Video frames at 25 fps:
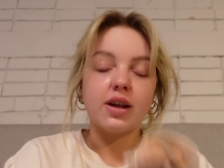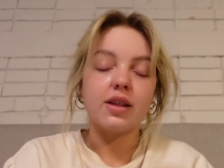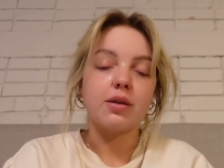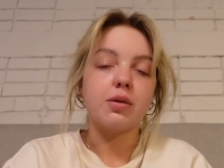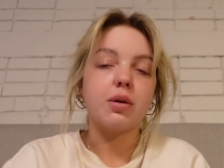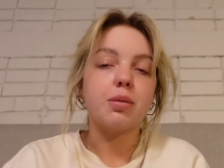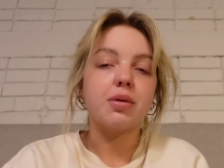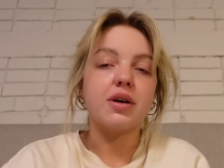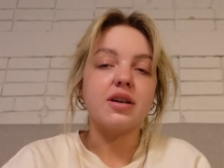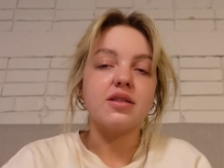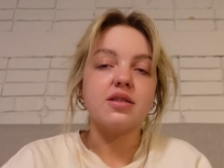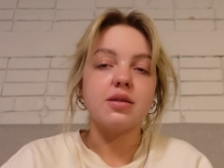And then
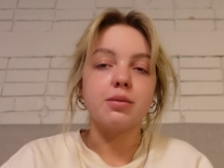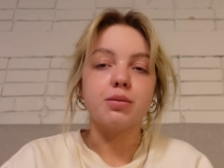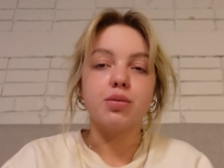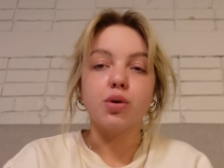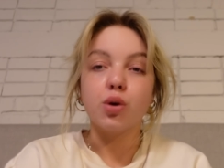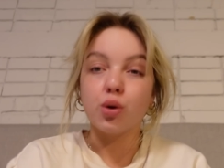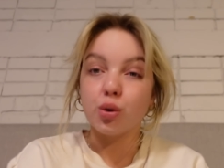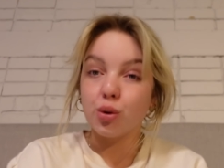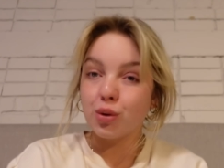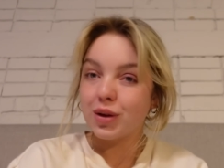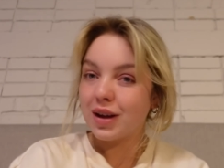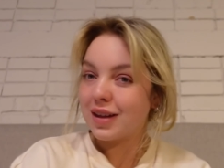we played some
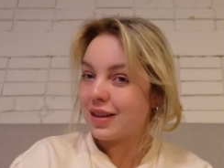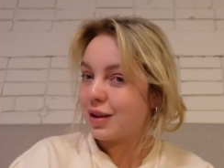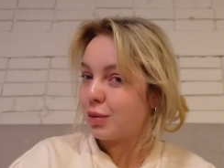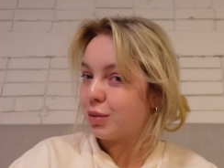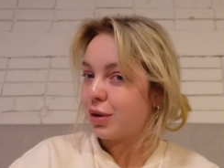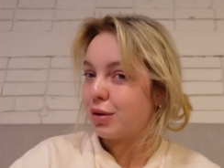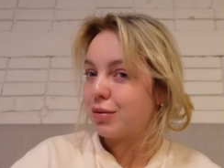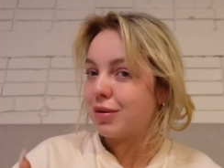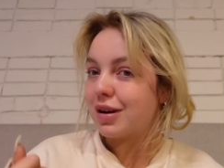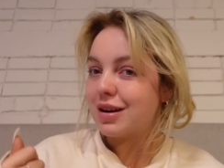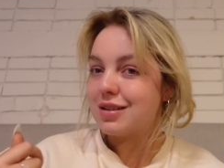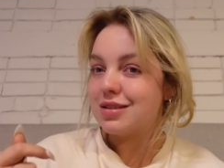pool and then
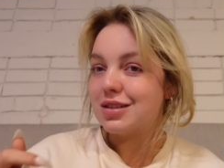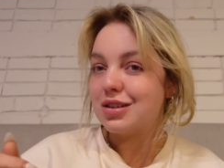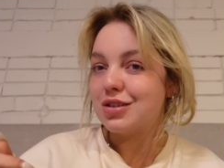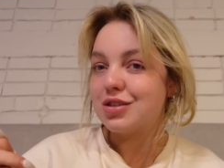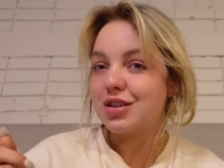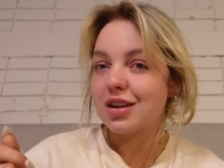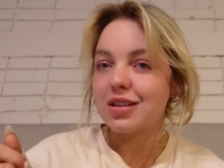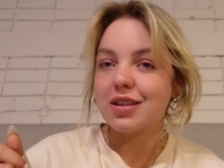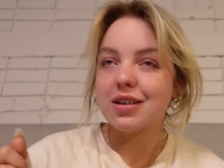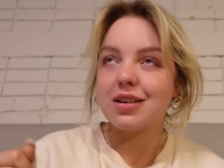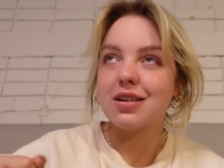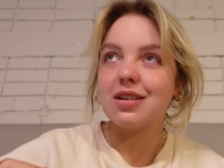we raced
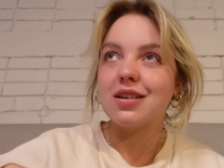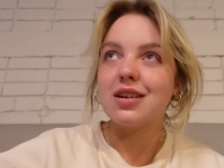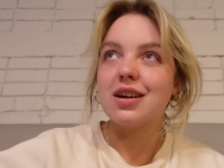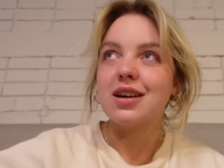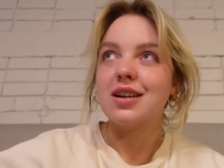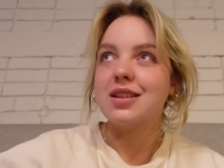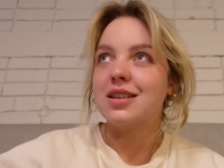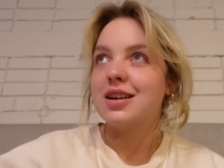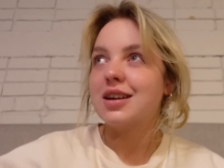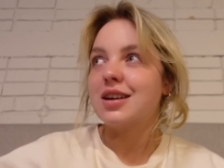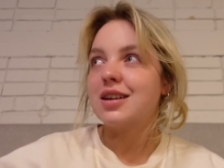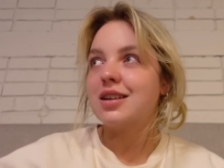each other
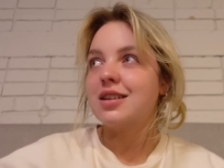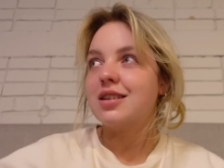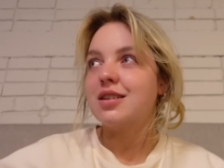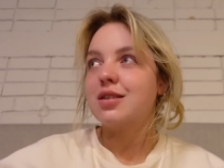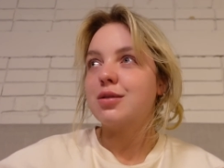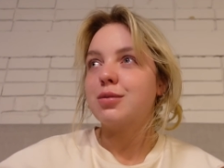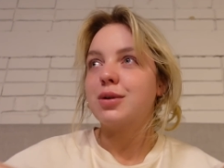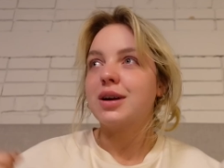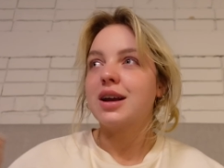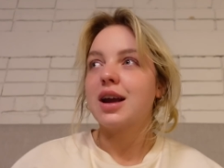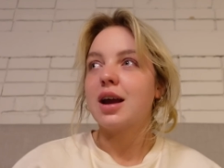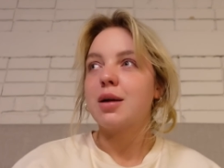and then
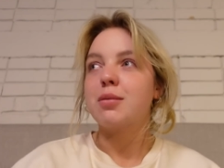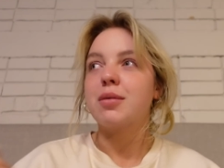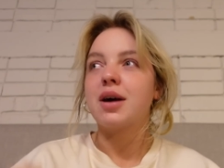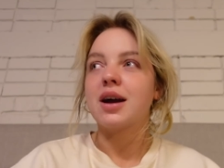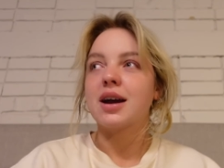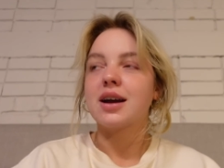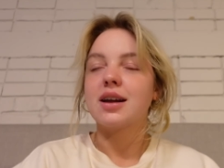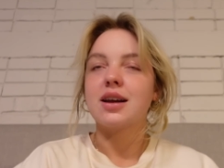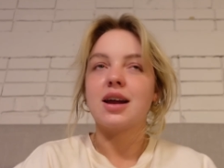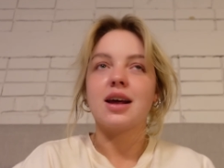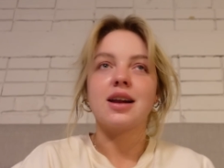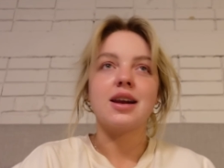we came
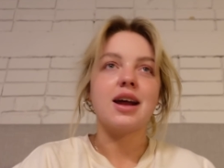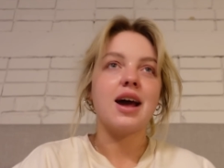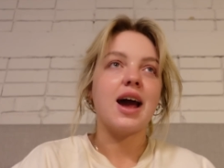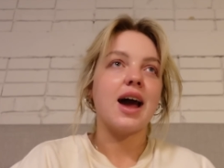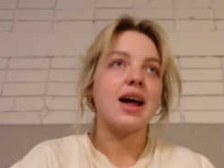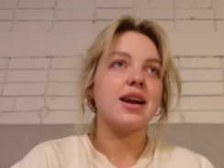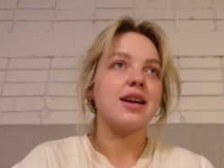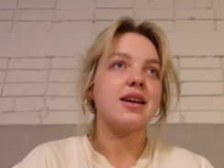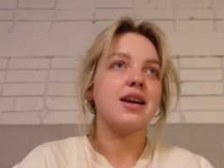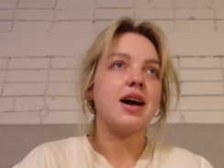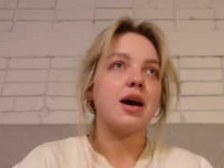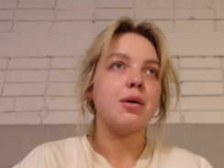back and, and
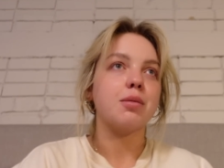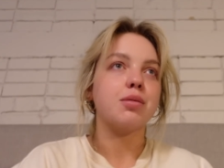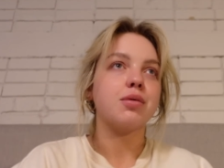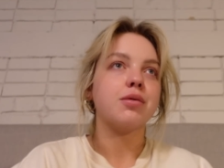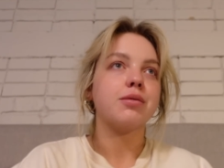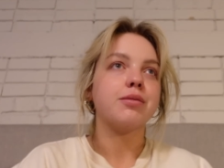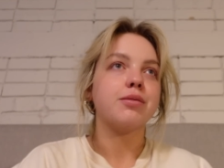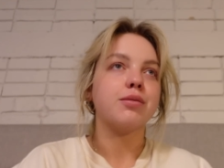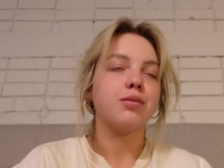had a nap.